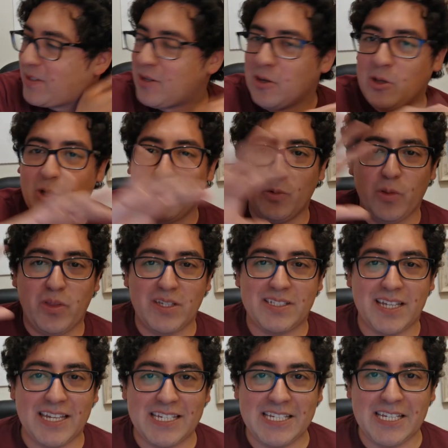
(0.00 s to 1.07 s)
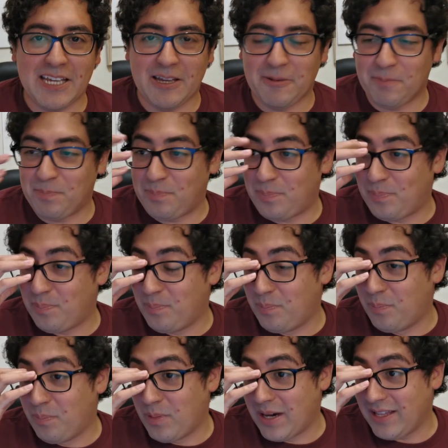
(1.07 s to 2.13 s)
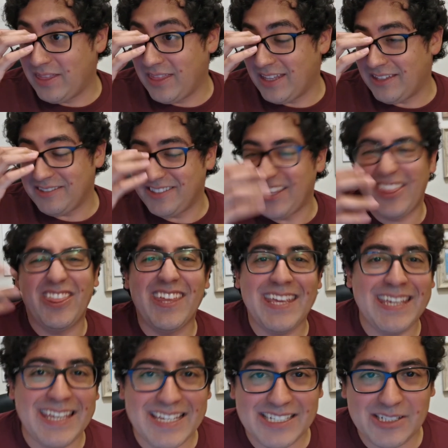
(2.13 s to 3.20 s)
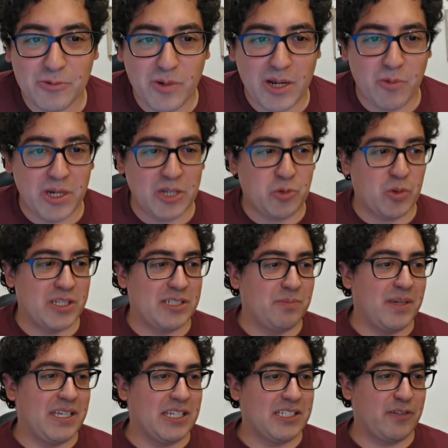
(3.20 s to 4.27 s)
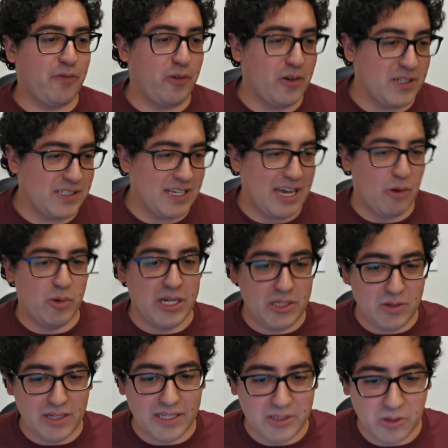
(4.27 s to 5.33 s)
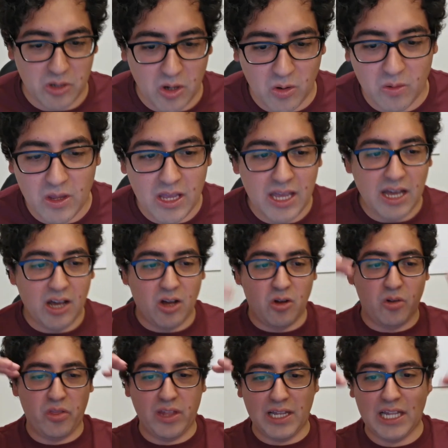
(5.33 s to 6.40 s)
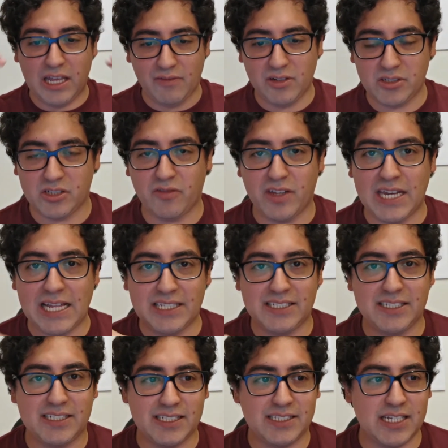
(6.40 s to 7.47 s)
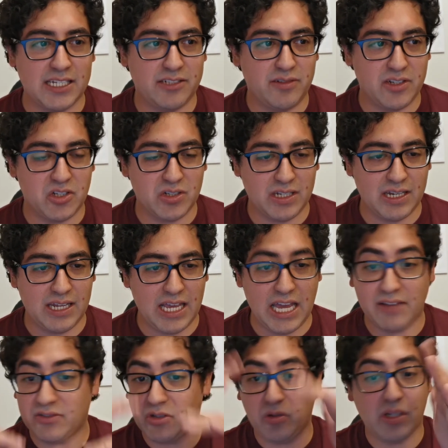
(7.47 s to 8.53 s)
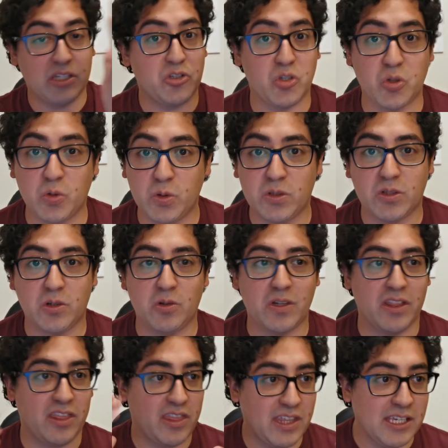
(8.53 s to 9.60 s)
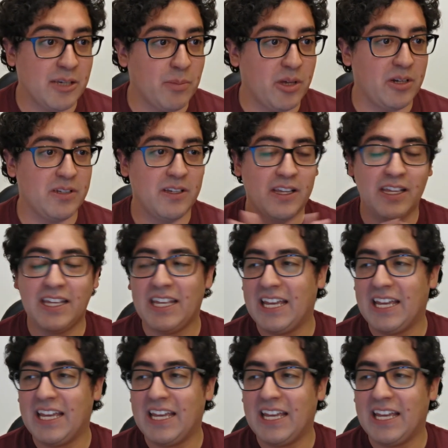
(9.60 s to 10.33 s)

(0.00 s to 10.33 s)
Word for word: conclude this idea. But the the thing is, what I want to transmit is first, I wanted to let you know all the levels of analysis that science fiction can have, so you can choose, so you can think about it.